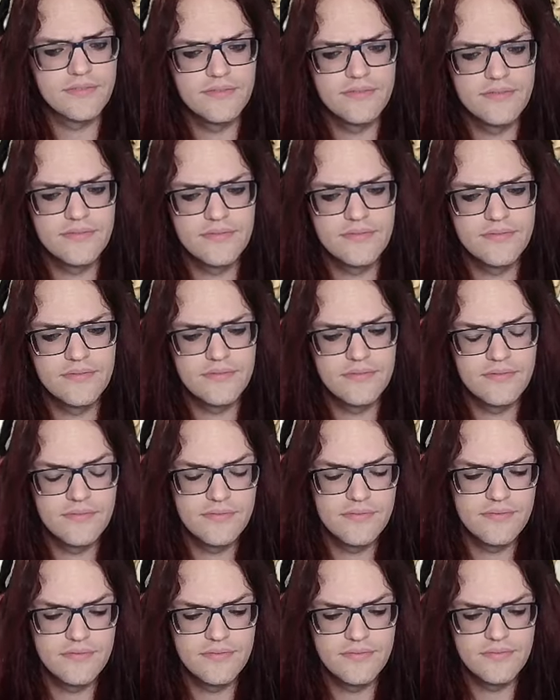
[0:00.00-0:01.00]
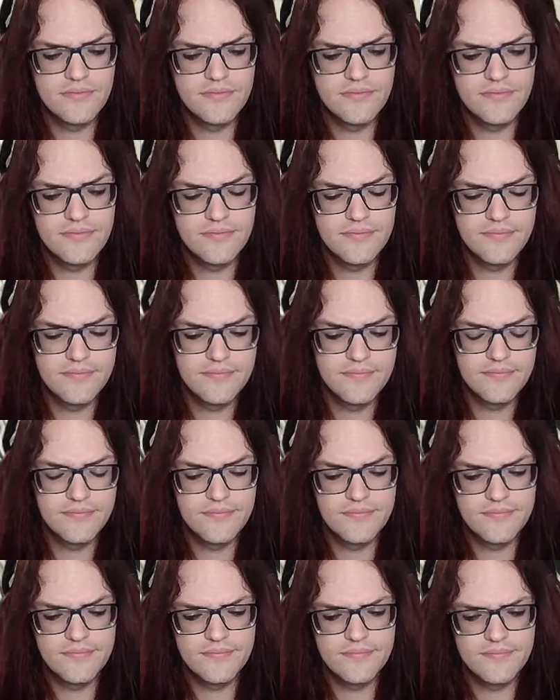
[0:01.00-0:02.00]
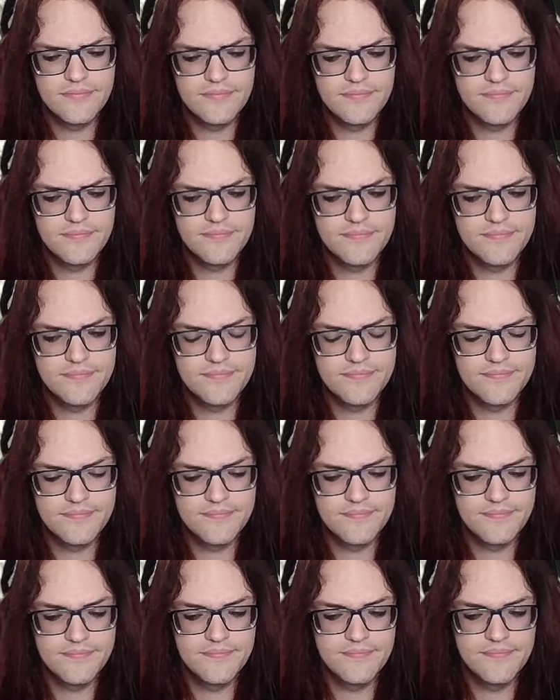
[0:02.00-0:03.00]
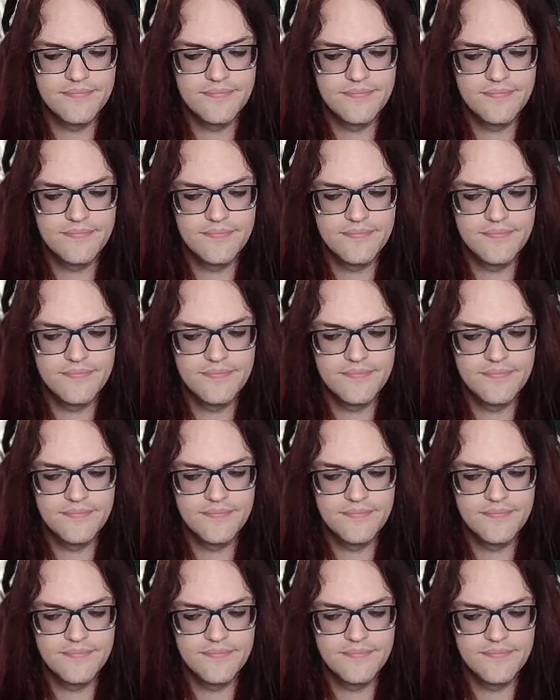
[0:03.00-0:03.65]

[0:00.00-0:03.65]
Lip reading: This person isn't speaking.